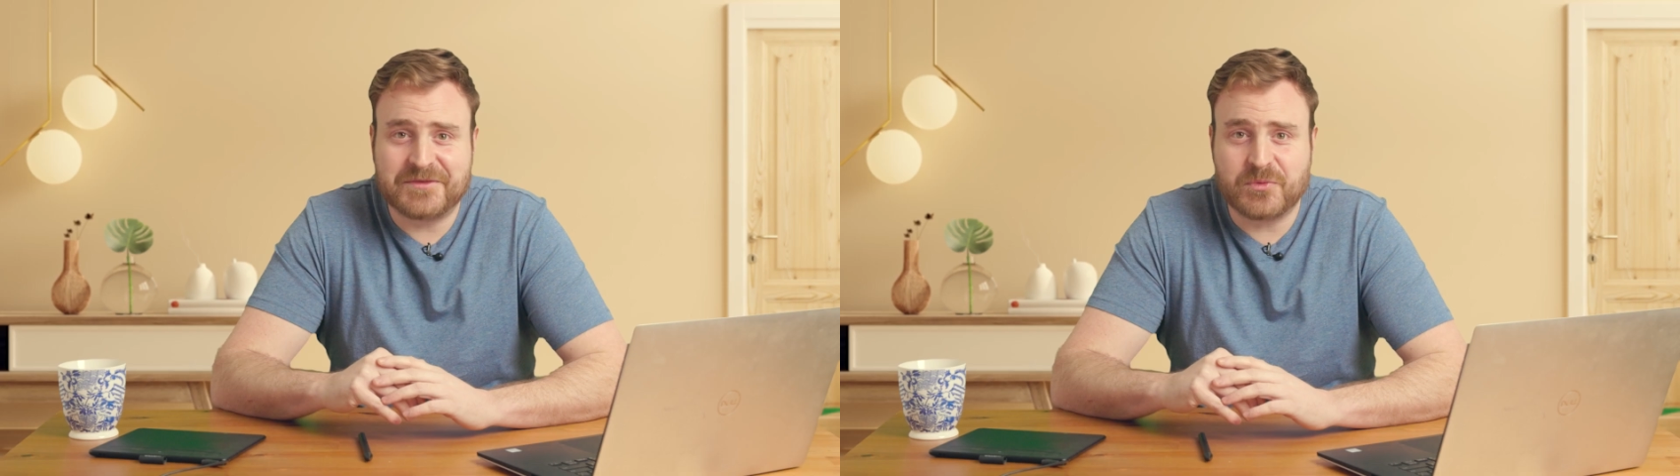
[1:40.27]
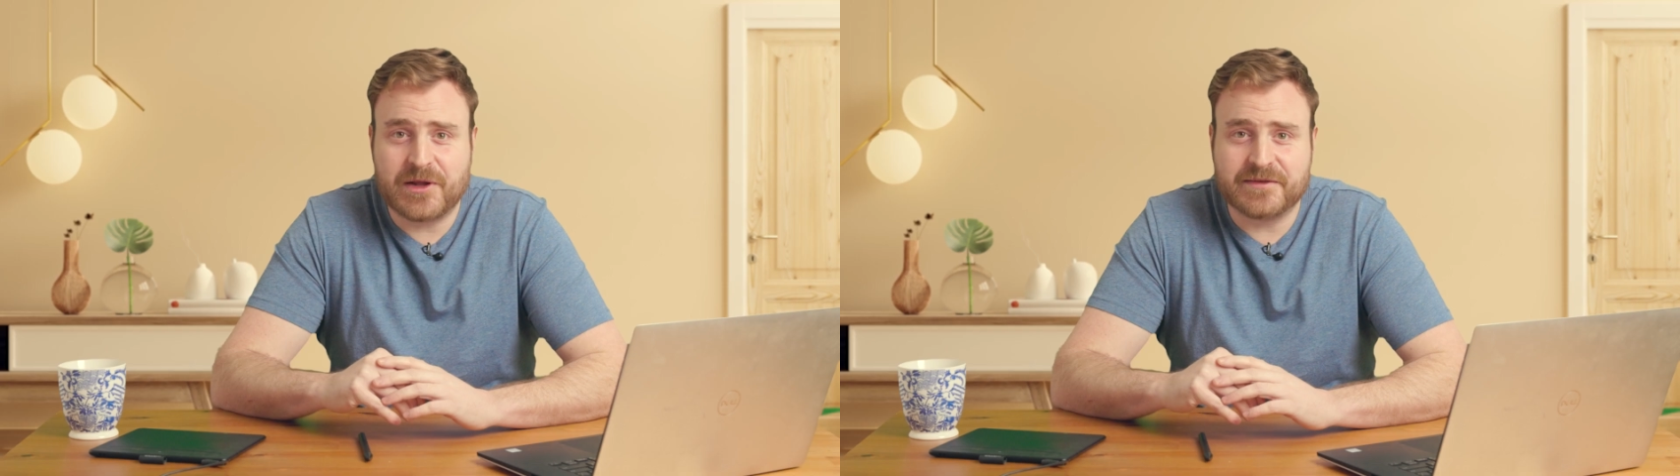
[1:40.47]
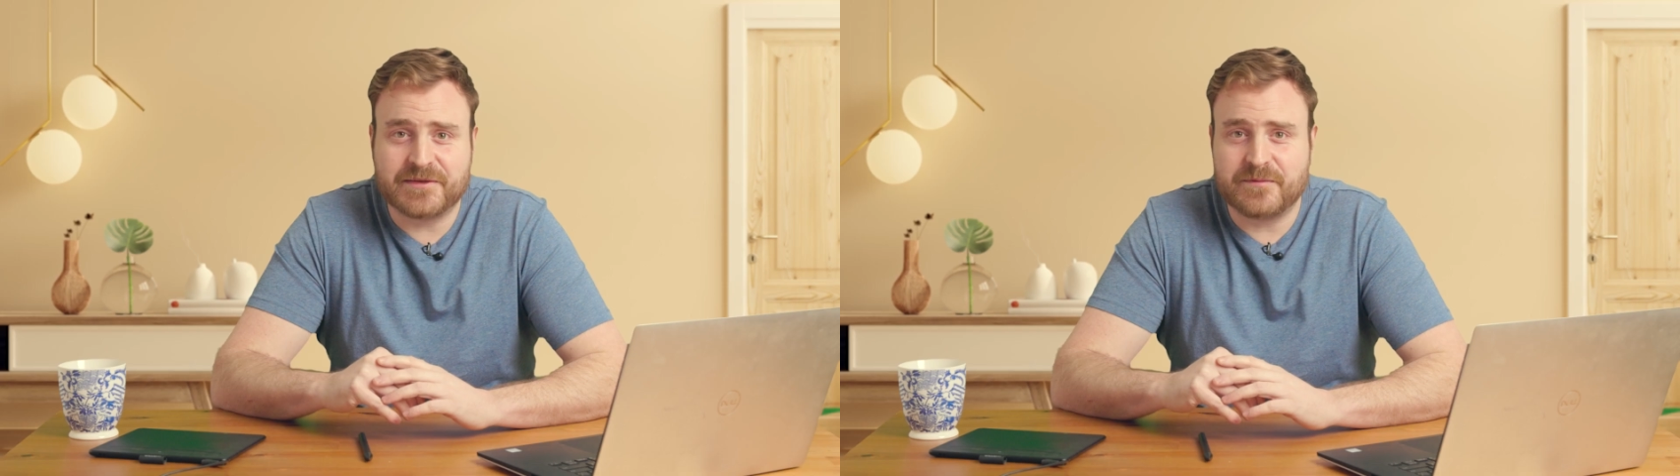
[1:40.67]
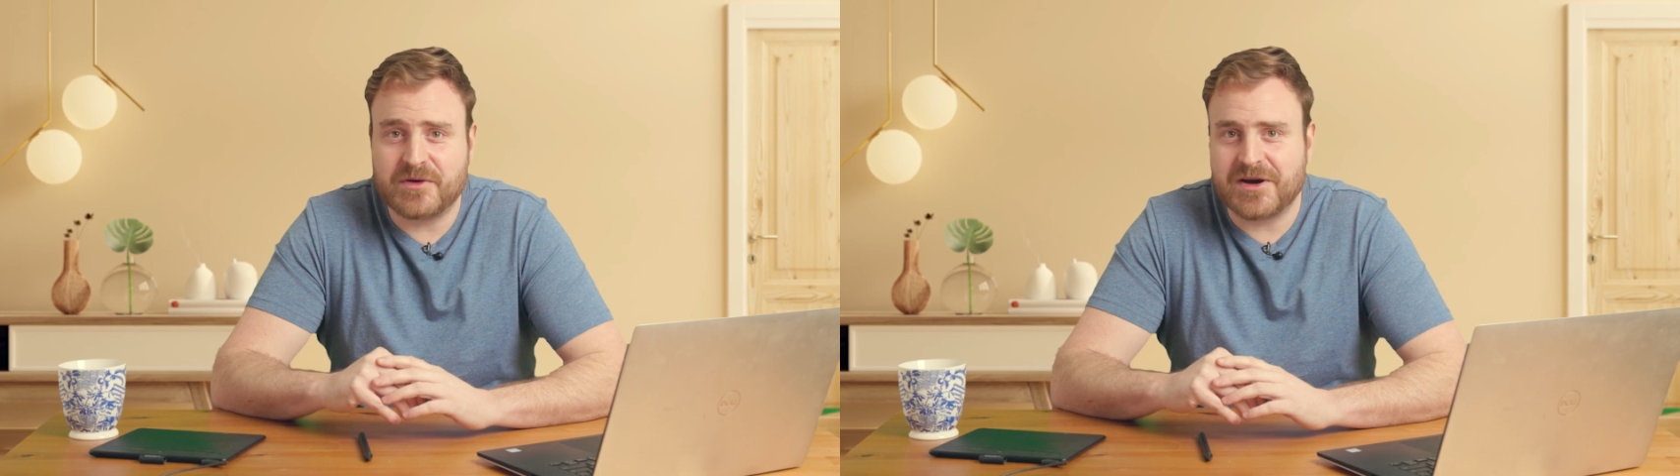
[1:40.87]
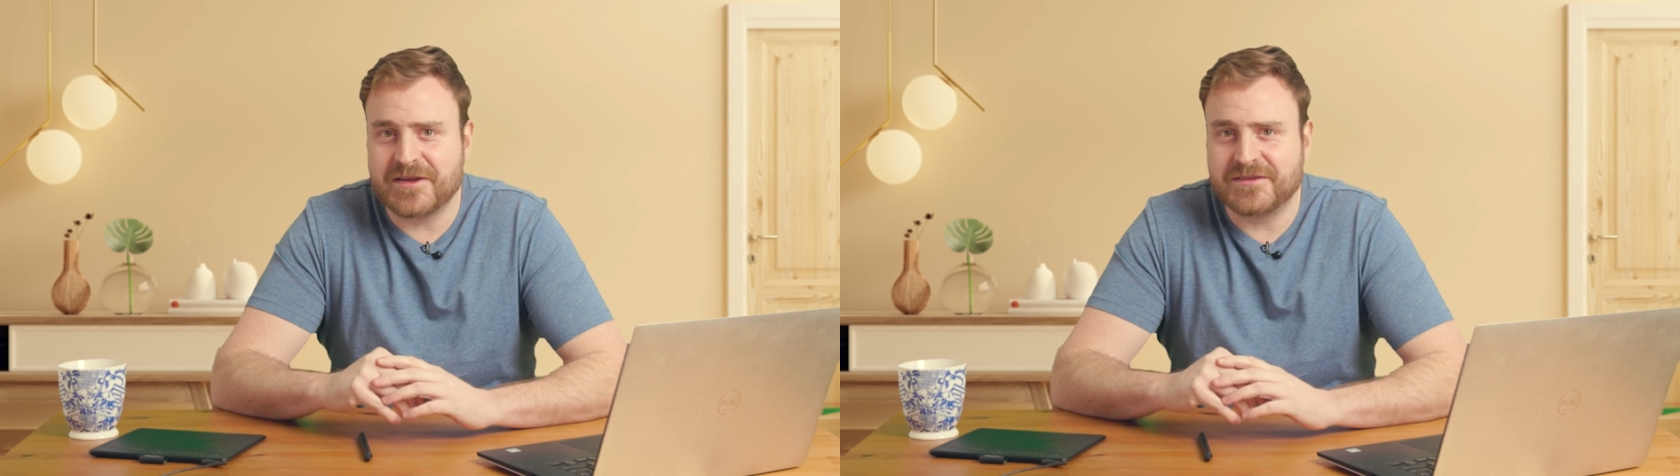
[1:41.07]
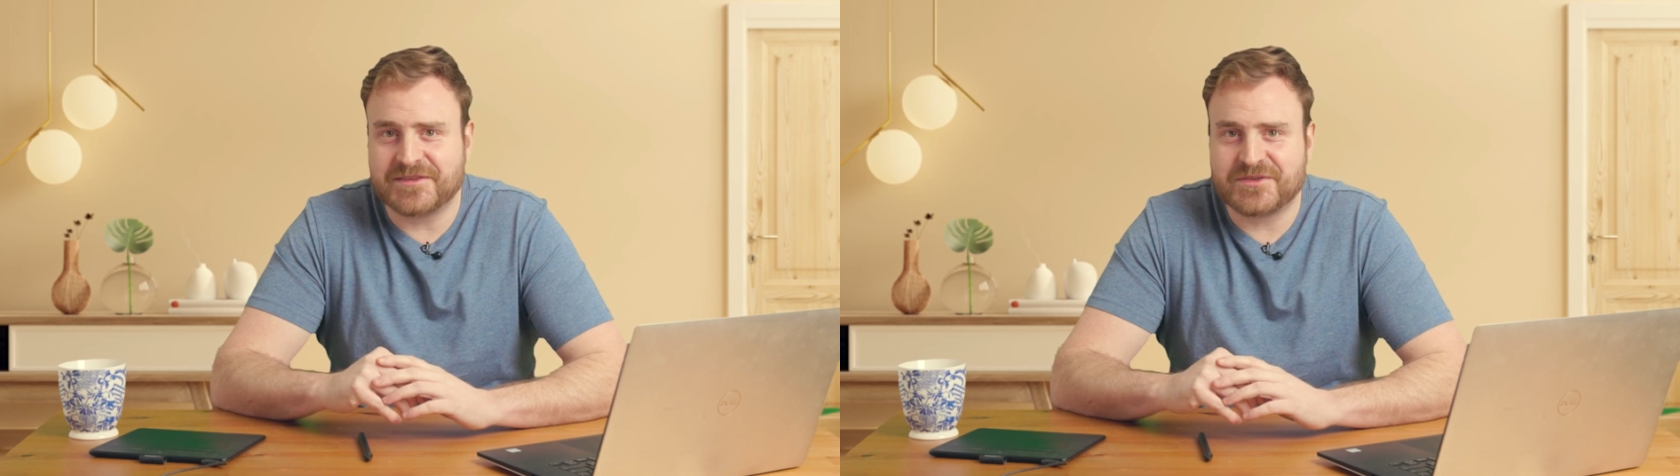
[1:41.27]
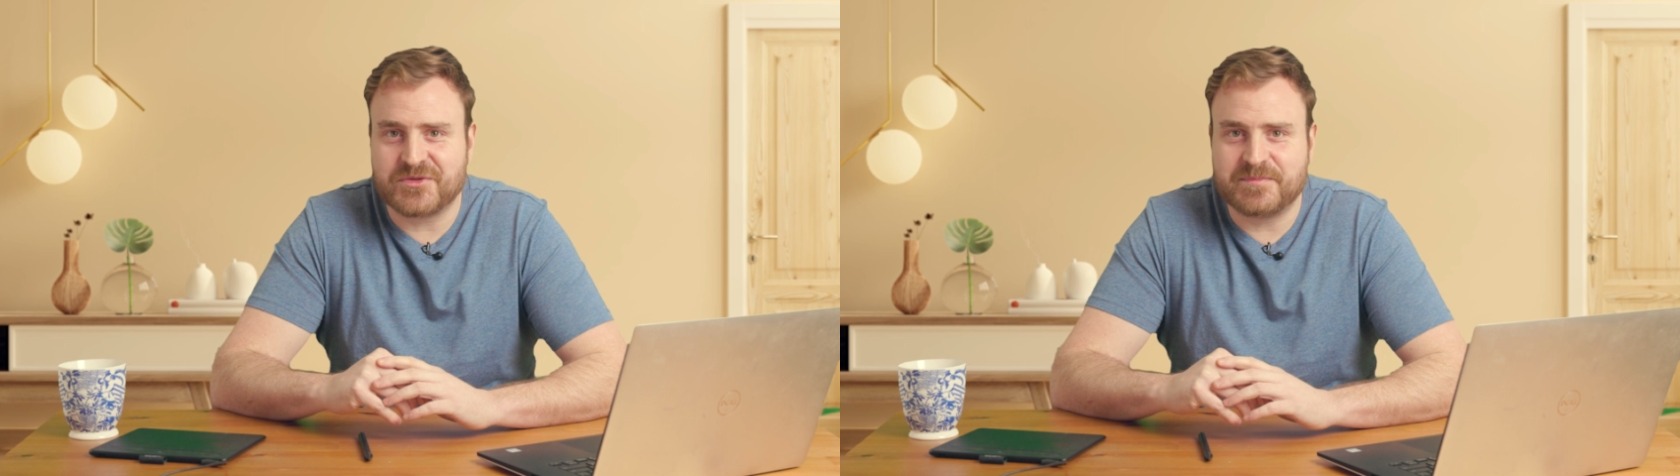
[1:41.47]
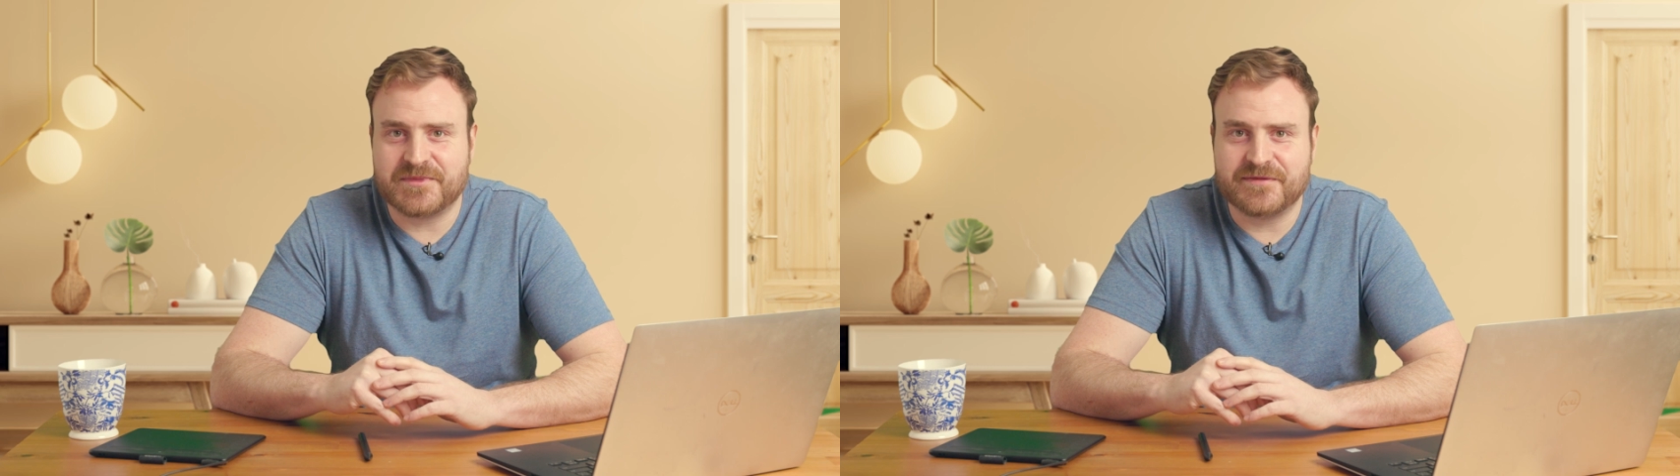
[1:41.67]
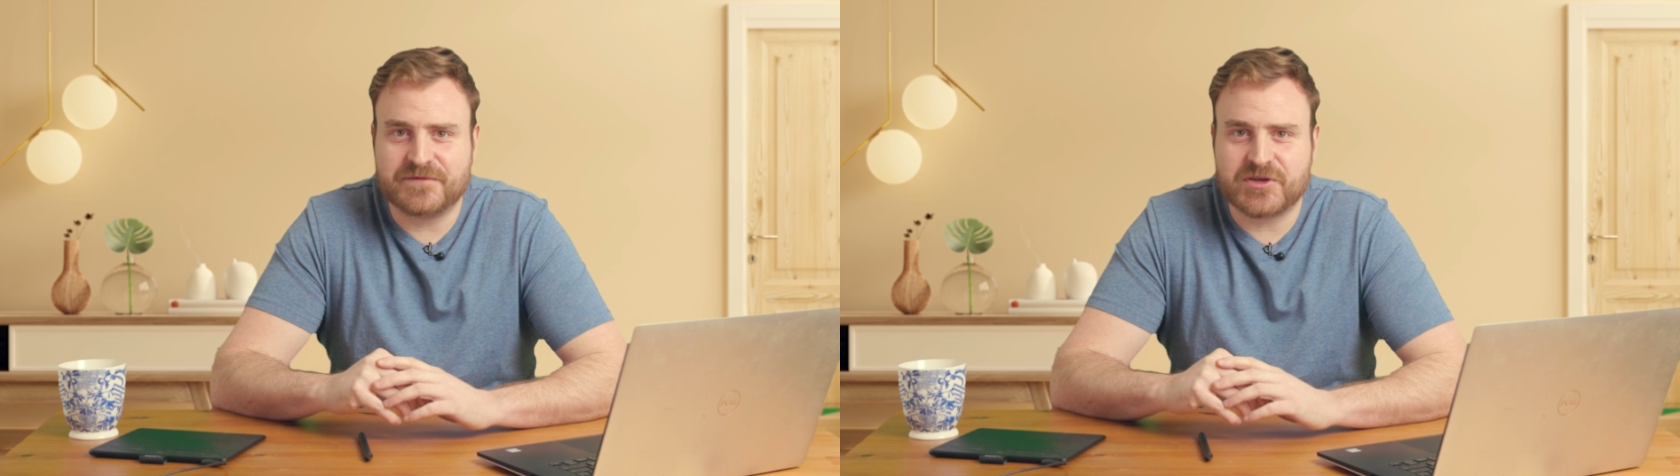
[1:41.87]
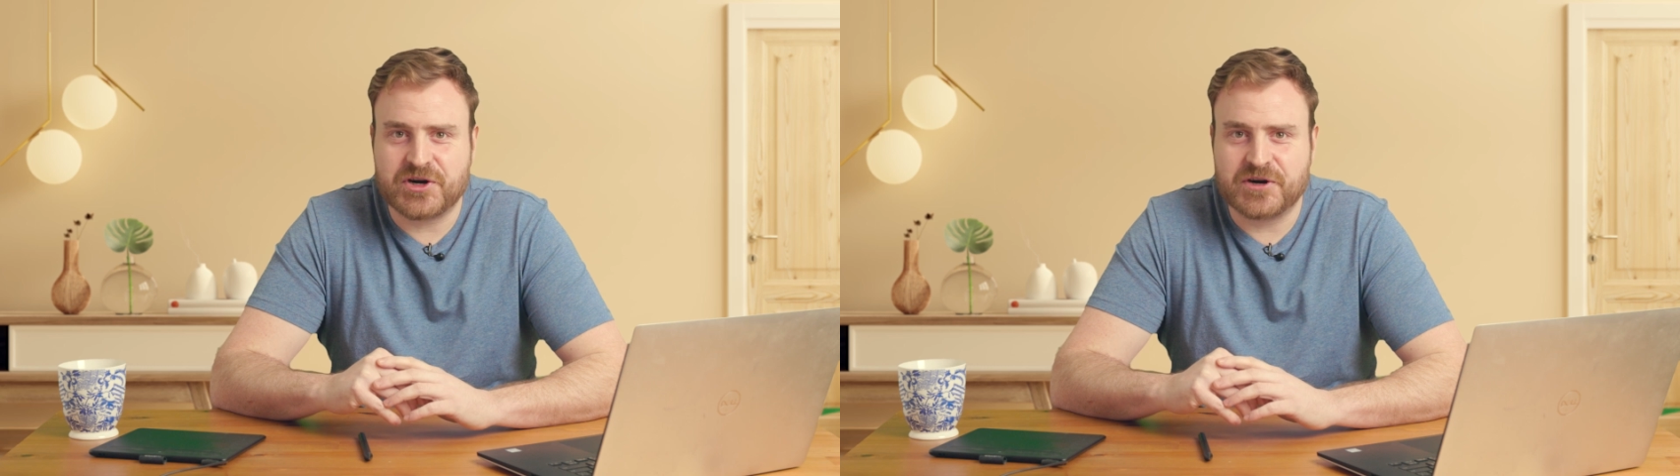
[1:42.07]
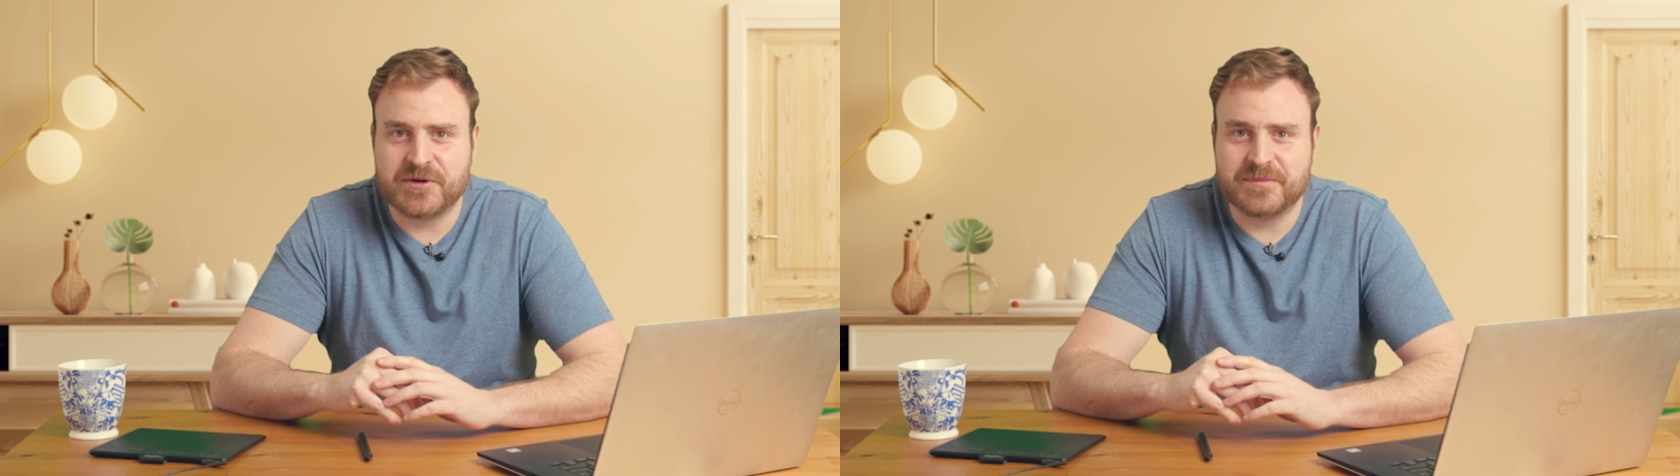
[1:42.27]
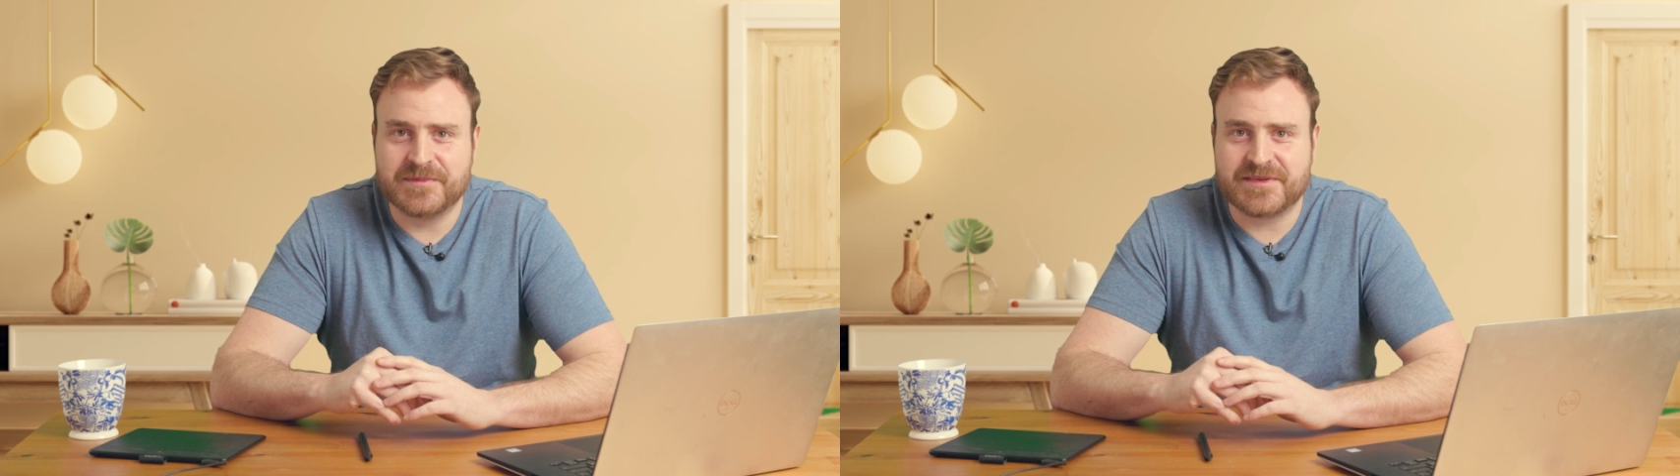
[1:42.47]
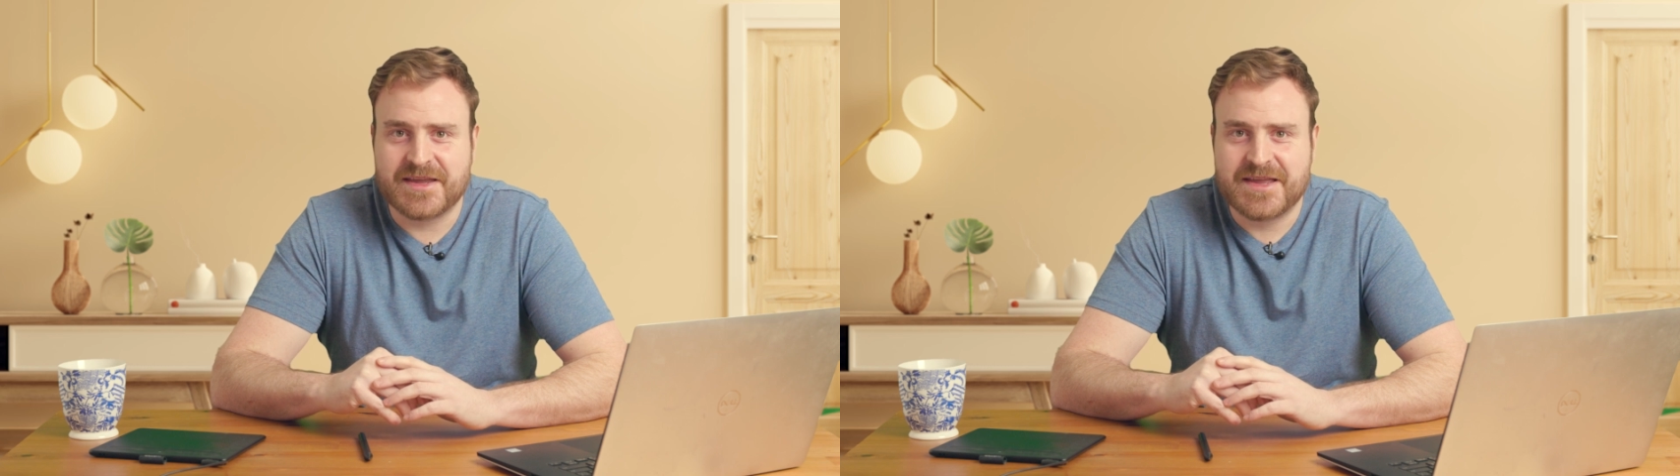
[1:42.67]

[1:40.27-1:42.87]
well as the very descriptive terms,